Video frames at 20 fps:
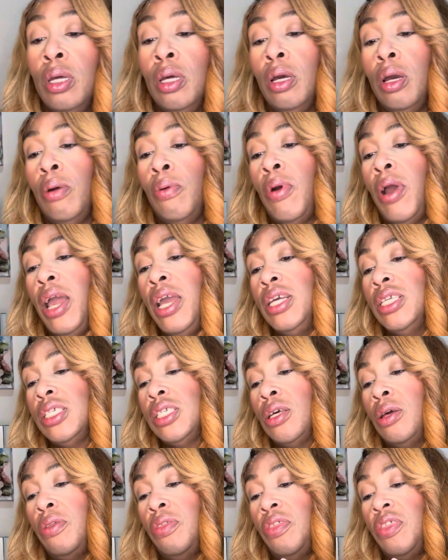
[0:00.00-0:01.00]
All right,
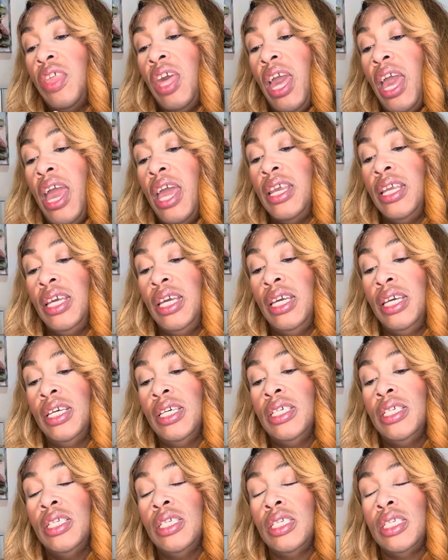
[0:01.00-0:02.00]
so that
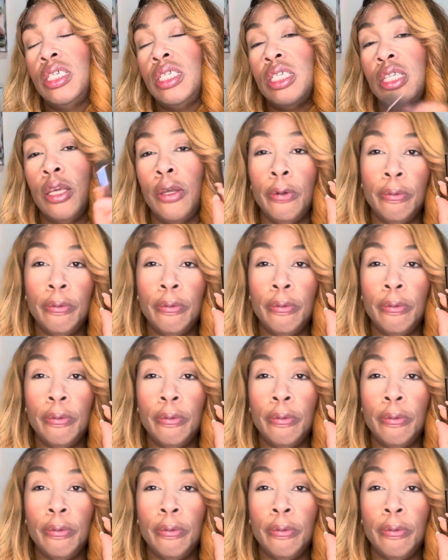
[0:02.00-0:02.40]
is